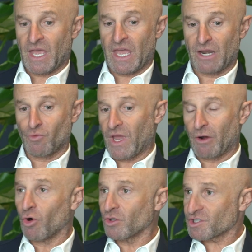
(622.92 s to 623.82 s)
And we
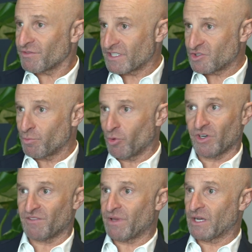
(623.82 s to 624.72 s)
are also very
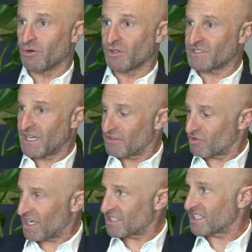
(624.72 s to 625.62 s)
supportive because
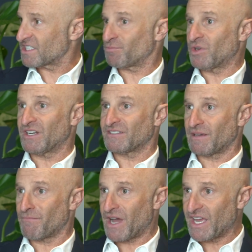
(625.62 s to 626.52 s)
Andrea's experience
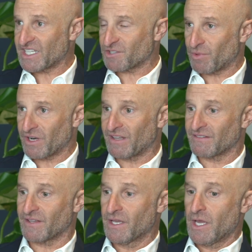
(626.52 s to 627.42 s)
and my
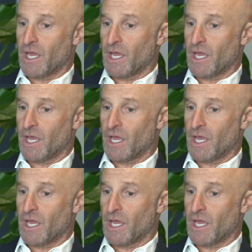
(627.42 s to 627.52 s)
experience,